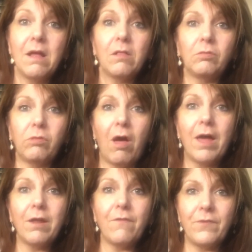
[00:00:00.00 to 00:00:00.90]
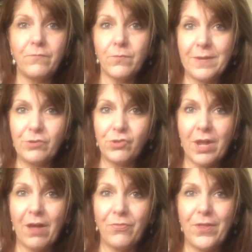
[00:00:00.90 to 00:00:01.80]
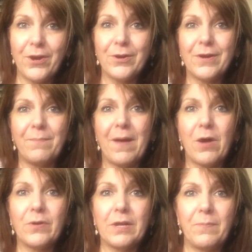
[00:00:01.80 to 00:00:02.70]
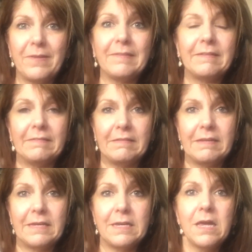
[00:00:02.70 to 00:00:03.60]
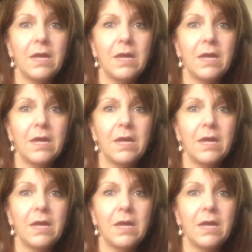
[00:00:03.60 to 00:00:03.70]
A lot of information out there about hibiscus tea